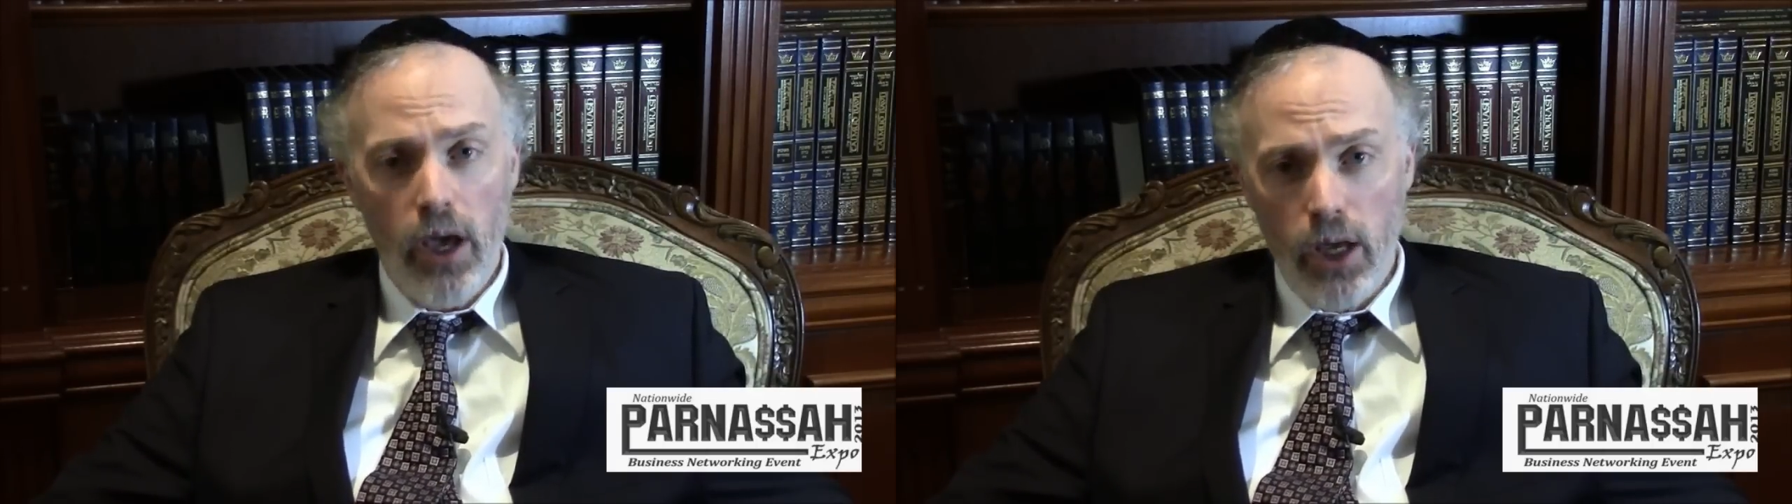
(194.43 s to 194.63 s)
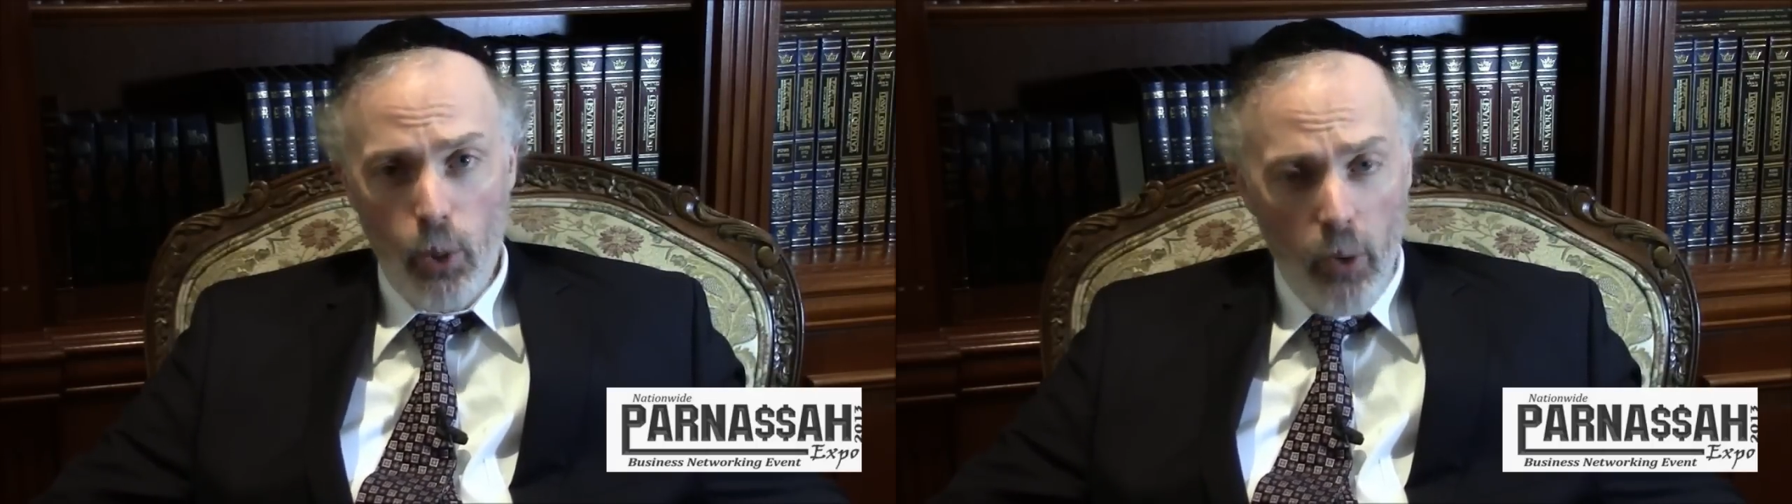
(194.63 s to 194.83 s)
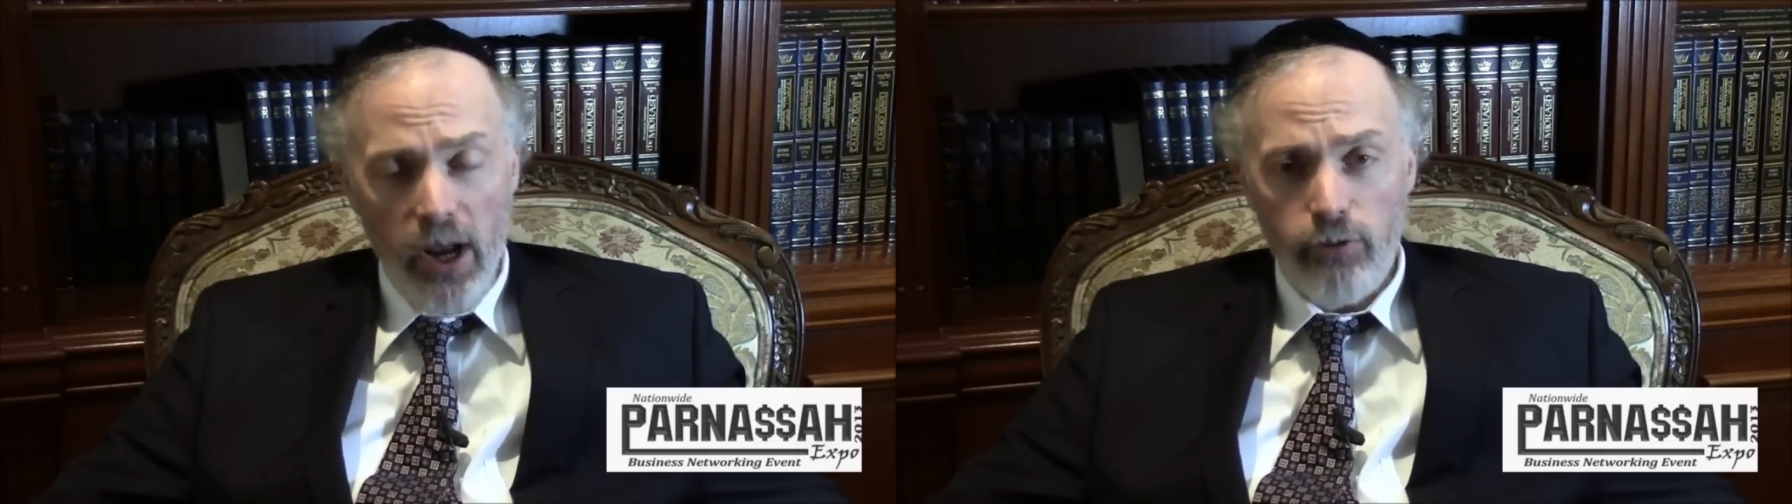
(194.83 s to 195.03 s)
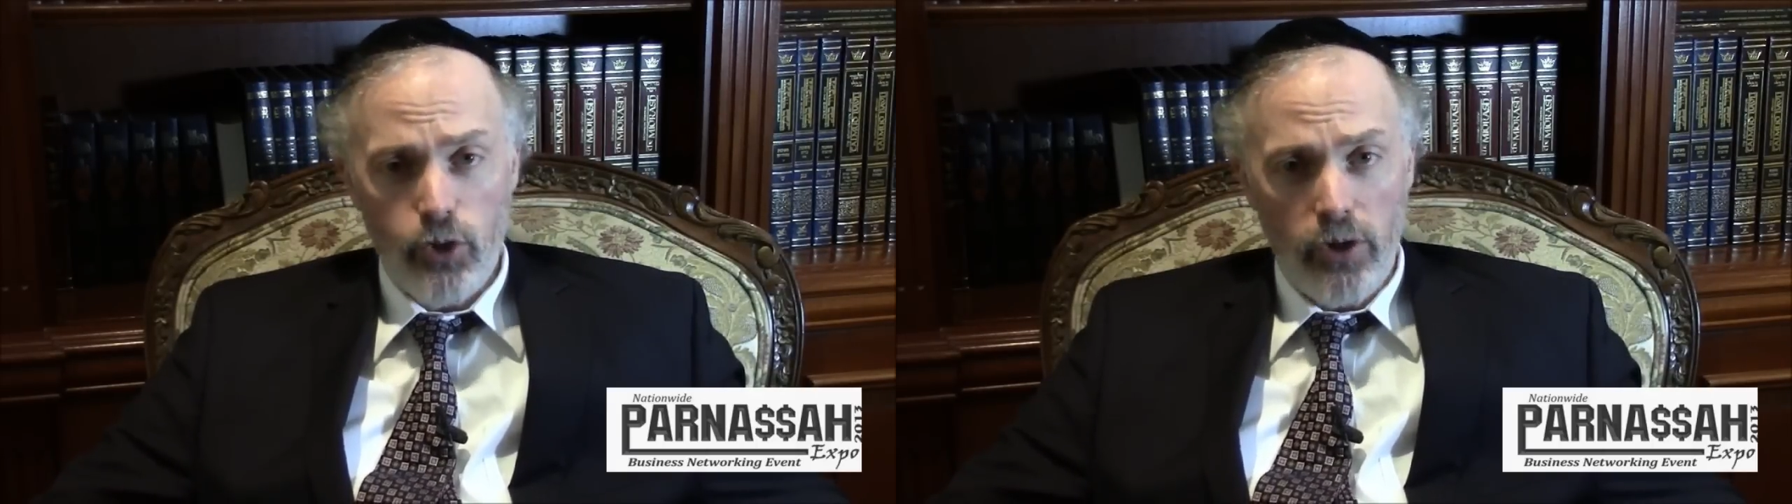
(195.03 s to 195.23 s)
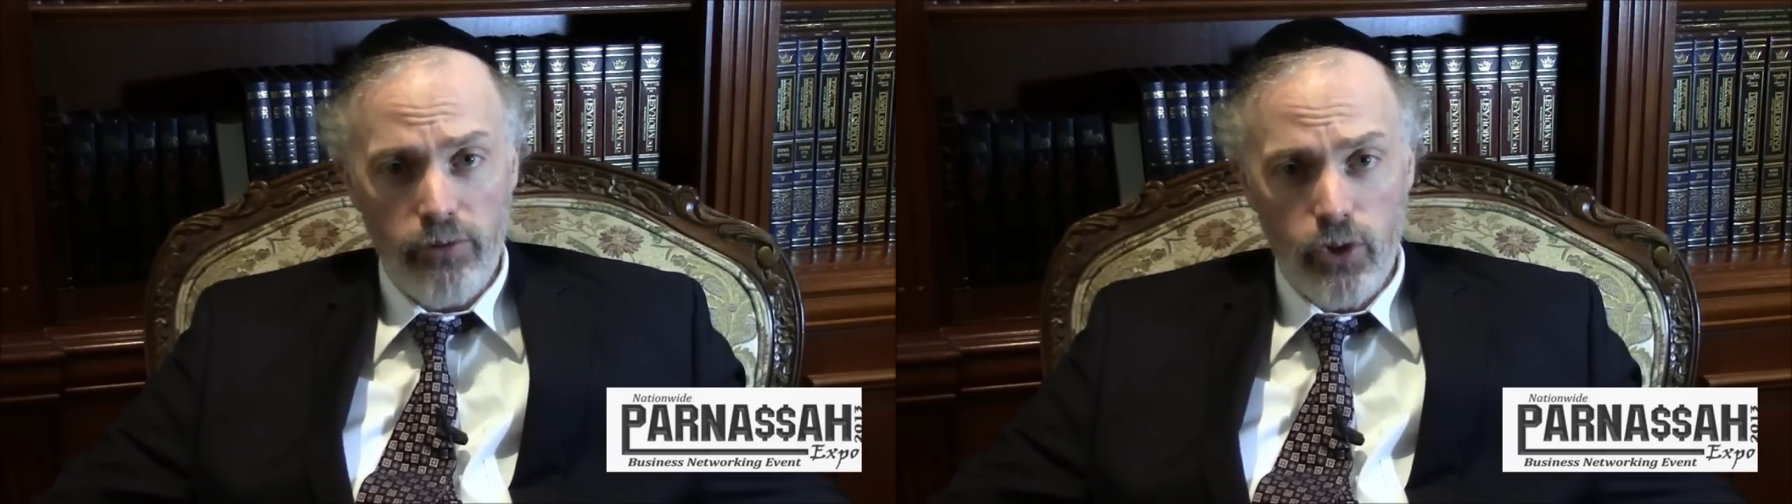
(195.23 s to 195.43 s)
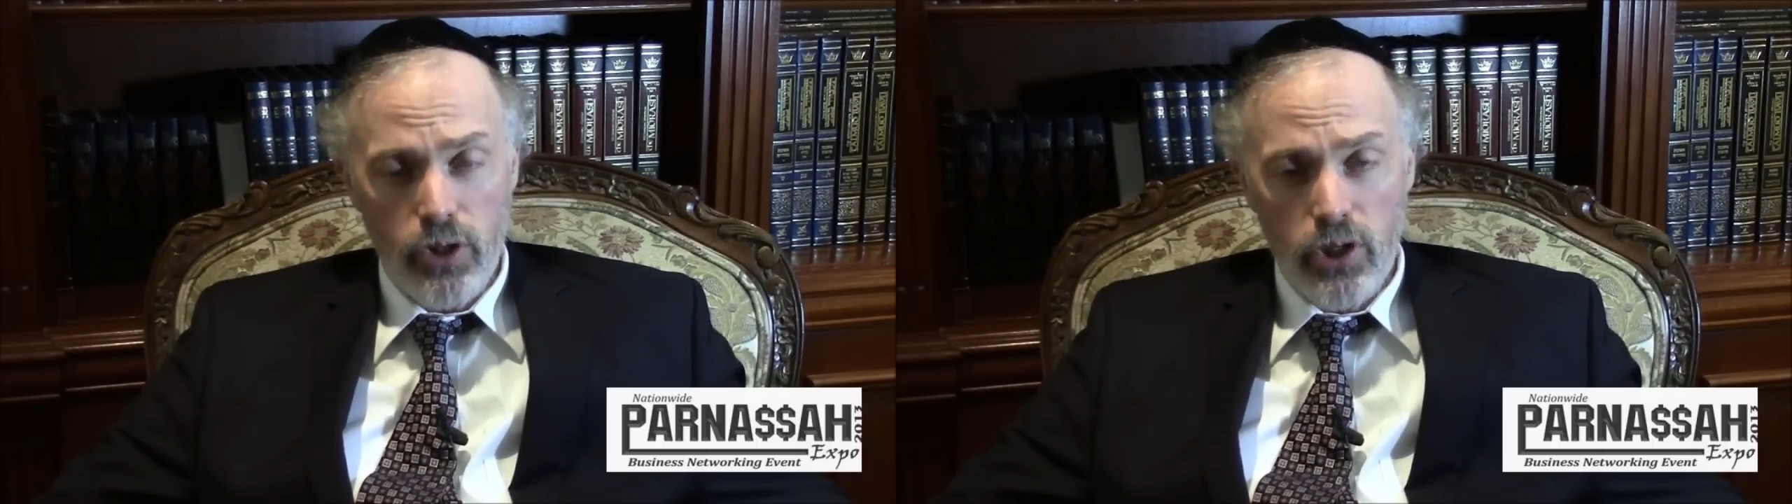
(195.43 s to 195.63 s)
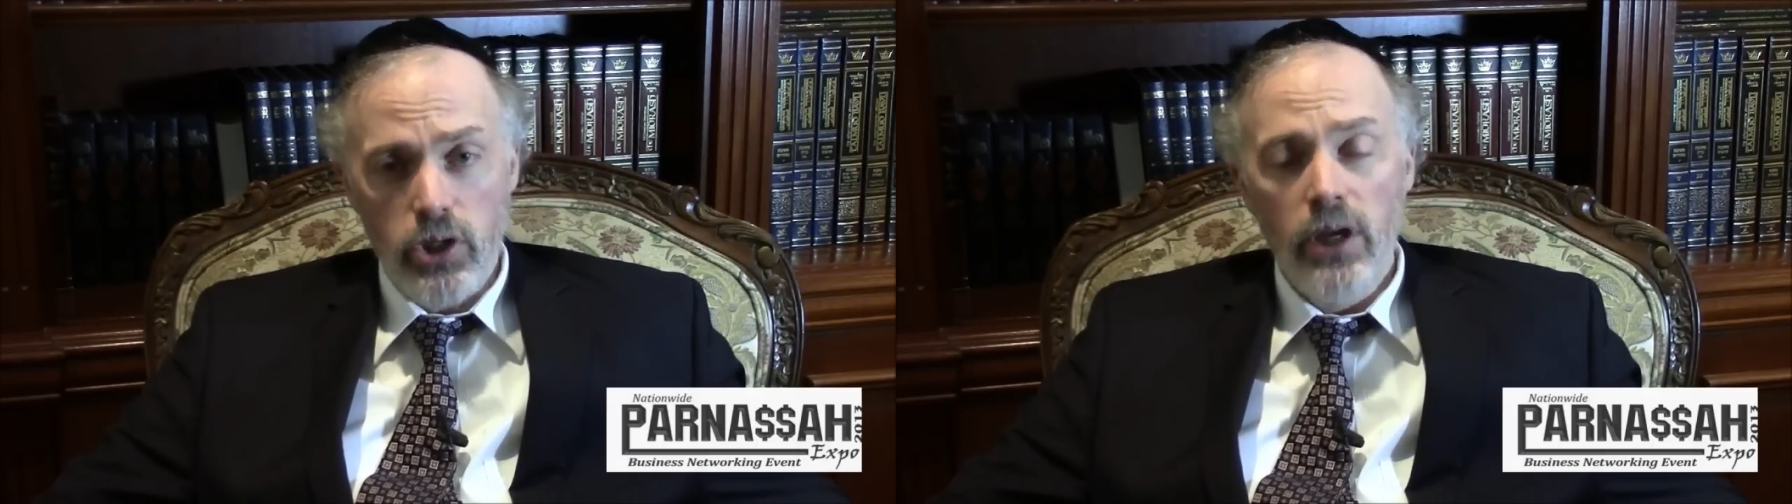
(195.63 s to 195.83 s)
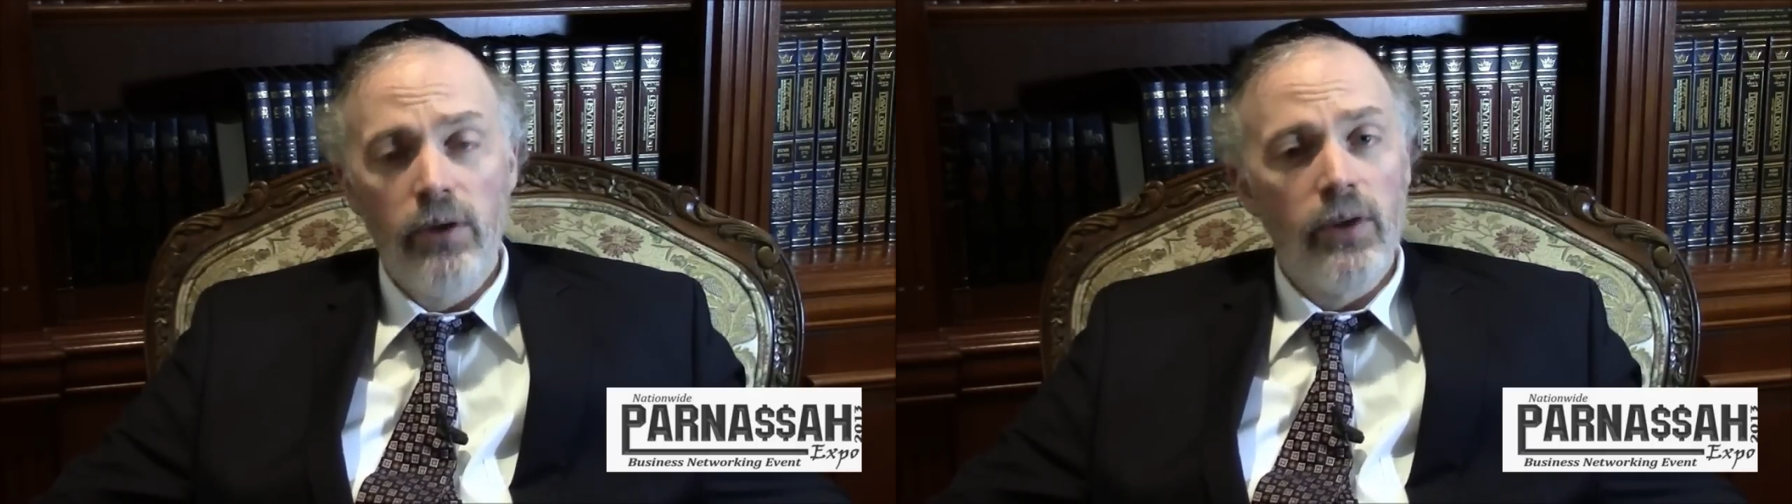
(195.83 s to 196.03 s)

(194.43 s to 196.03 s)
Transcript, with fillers: an array of services.